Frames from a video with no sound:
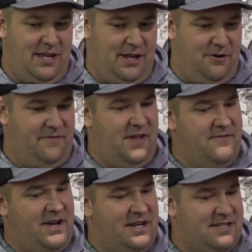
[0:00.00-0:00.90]
if
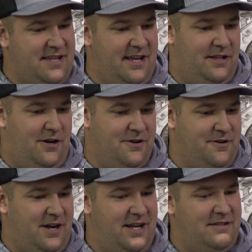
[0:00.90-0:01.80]
they've got to stay
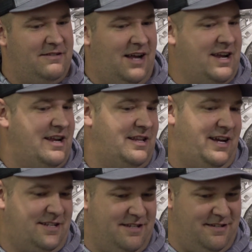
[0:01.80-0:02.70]
longer, I kind of
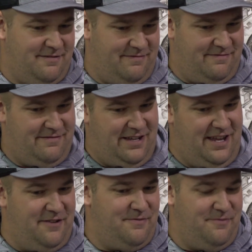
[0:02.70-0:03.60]
like to,
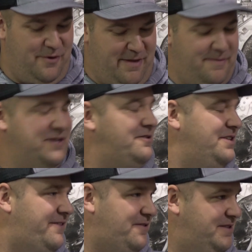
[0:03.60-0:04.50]
again, we may be a little
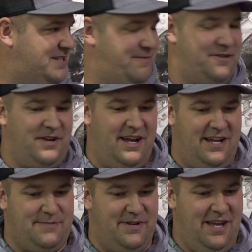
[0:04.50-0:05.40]
different than some other
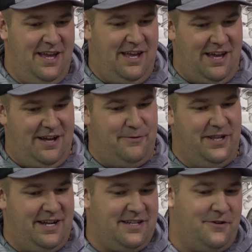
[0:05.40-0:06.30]
guys, but we
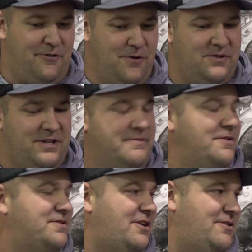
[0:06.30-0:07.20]
like to grow some of
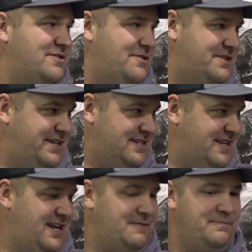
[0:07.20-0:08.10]
those hogs on
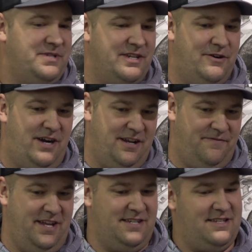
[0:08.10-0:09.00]
16. So, and if
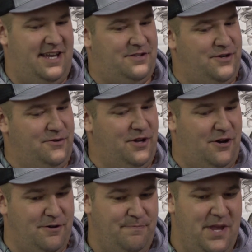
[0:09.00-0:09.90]
they stay too
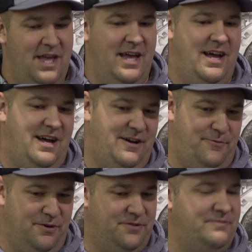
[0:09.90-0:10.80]
long,
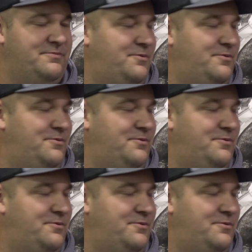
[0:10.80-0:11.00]
we'll